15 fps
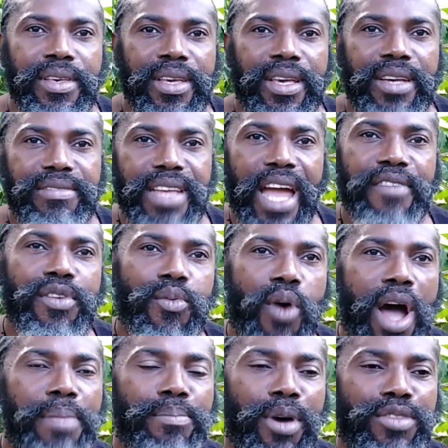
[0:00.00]
because
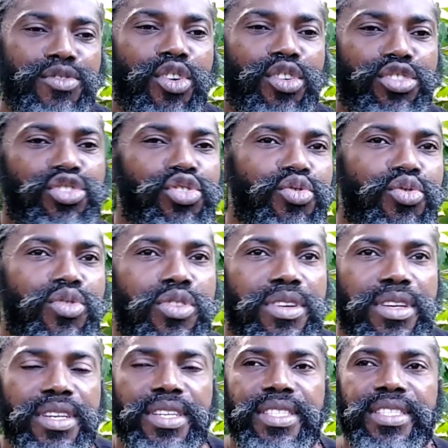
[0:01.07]
everyone must go through
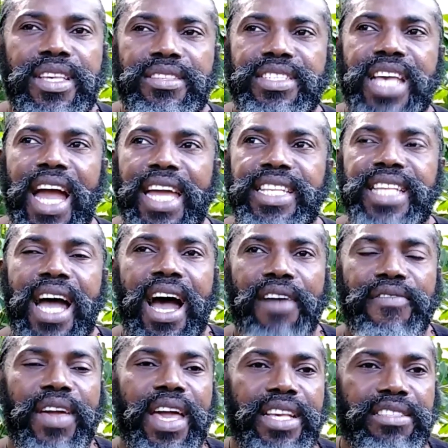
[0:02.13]
this kind
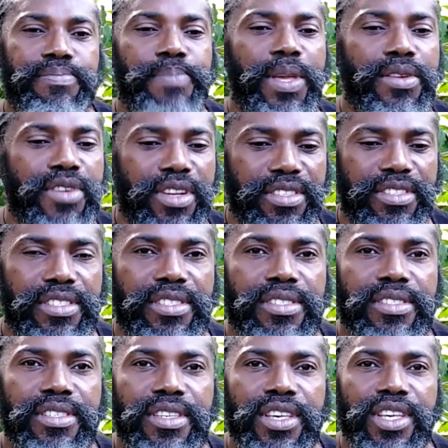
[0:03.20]
of experience.
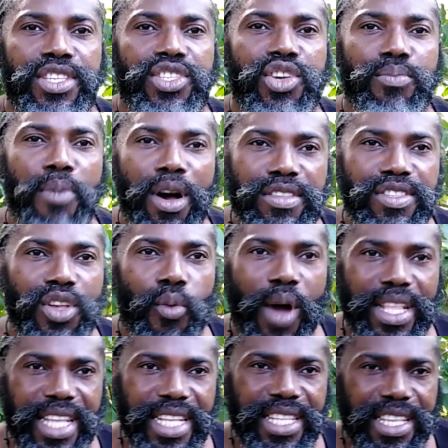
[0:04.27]
You must know
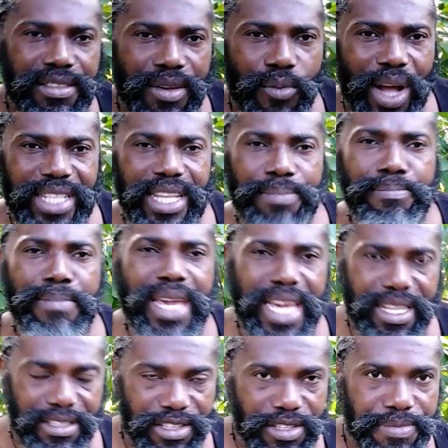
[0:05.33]
what it is, what it
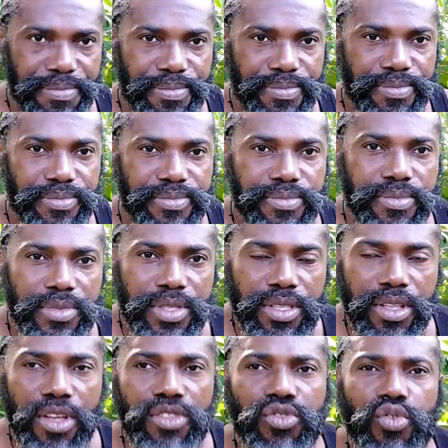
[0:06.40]
means
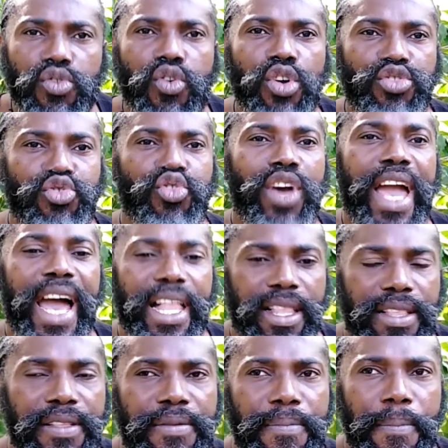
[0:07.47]
to go through
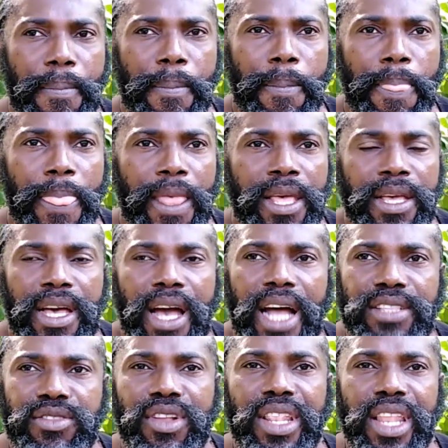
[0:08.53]
hell and to